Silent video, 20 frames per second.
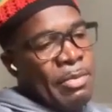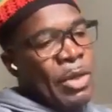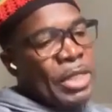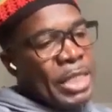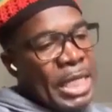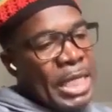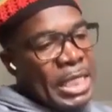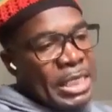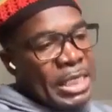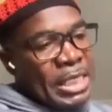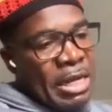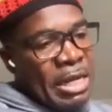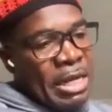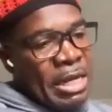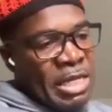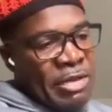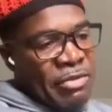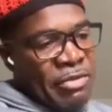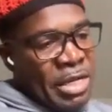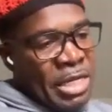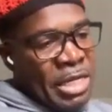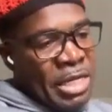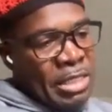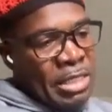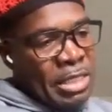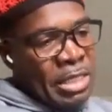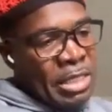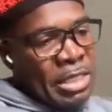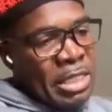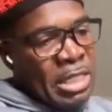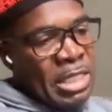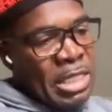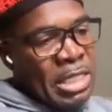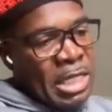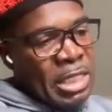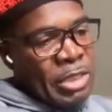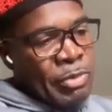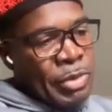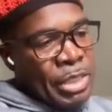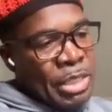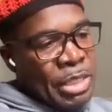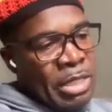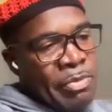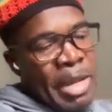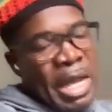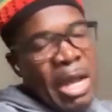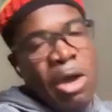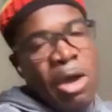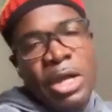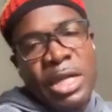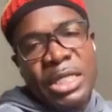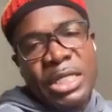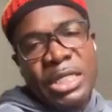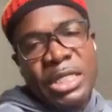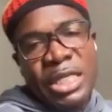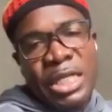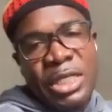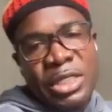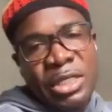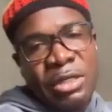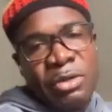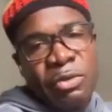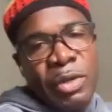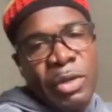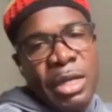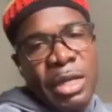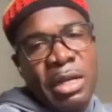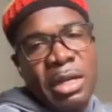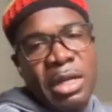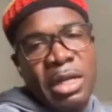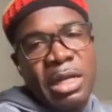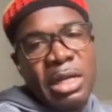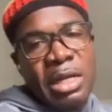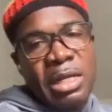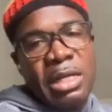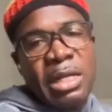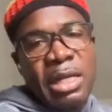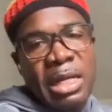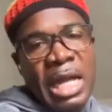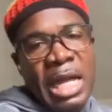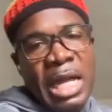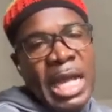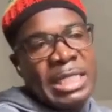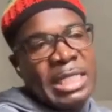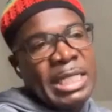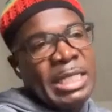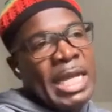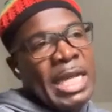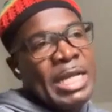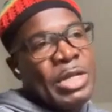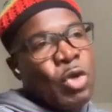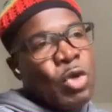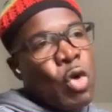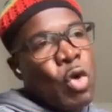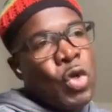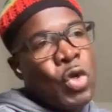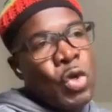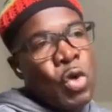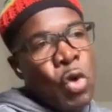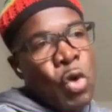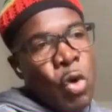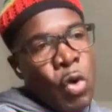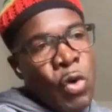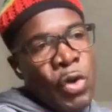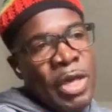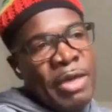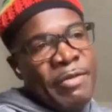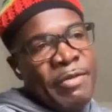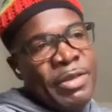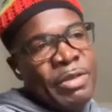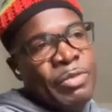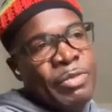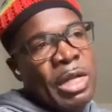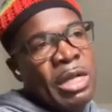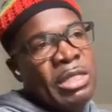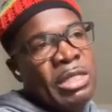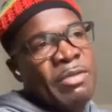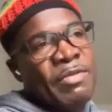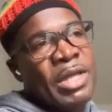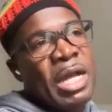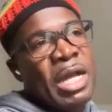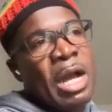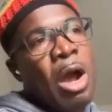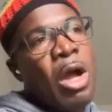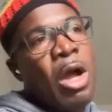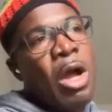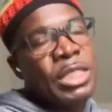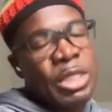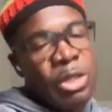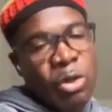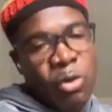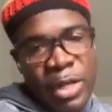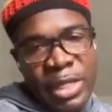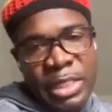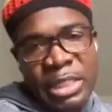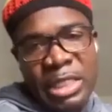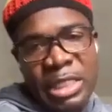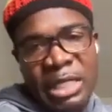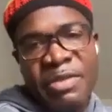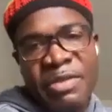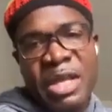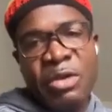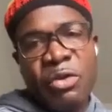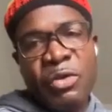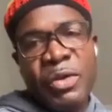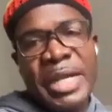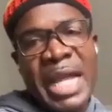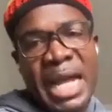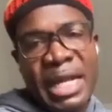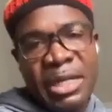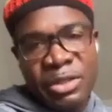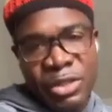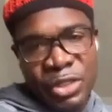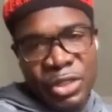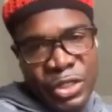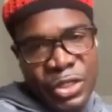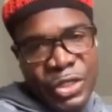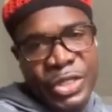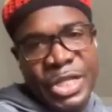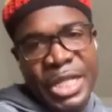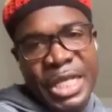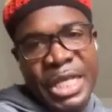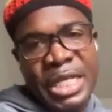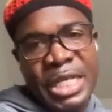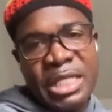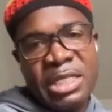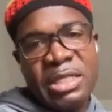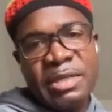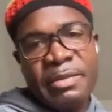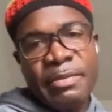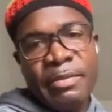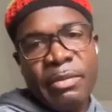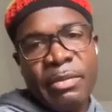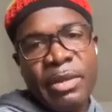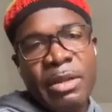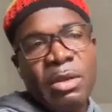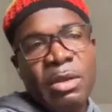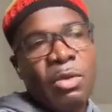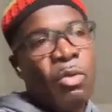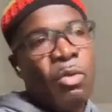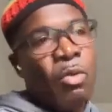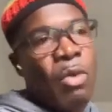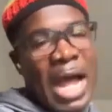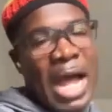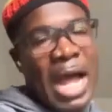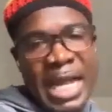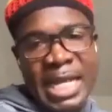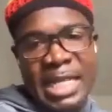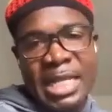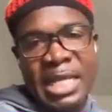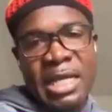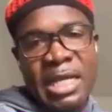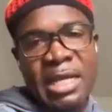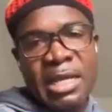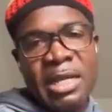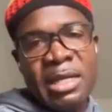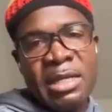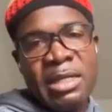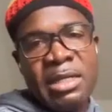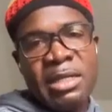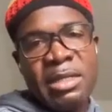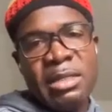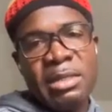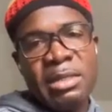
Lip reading: But yes, there are several instances, especially in my organization, where guys, and I don't know if it's because of the consequence, if they react to certain things, why they